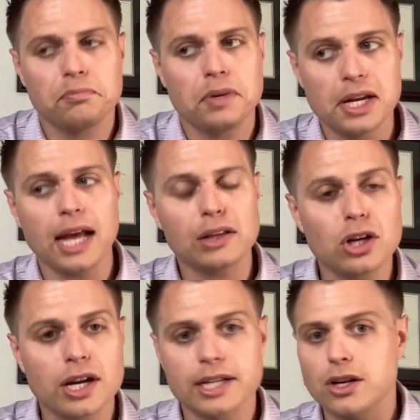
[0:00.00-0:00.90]
And I look
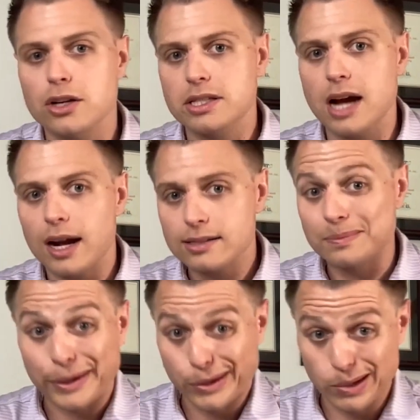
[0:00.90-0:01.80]
and it's all stocks. I'm
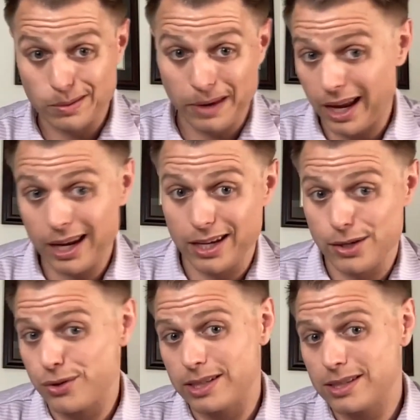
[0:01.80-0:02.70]
like, you didn't make any
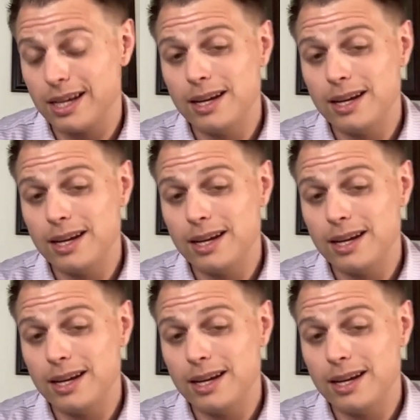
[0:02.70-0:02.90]
interest,